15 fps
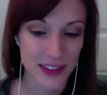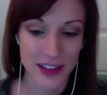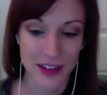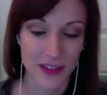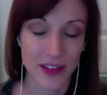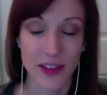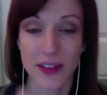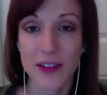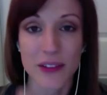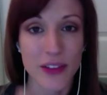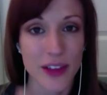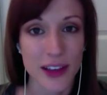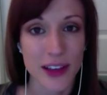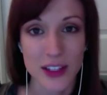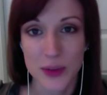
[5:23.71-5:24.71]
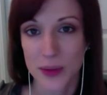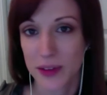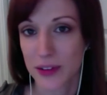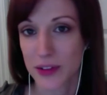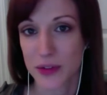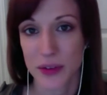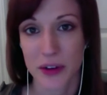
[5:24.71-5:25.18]
you know, the little things, whether
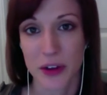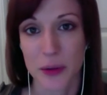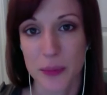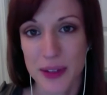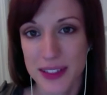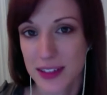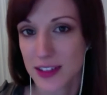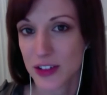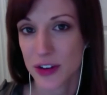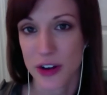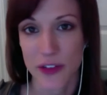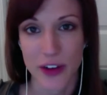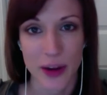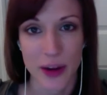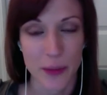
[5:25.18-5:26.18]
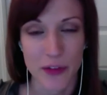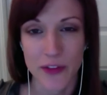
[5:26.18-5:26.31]
it's running your business or off-camera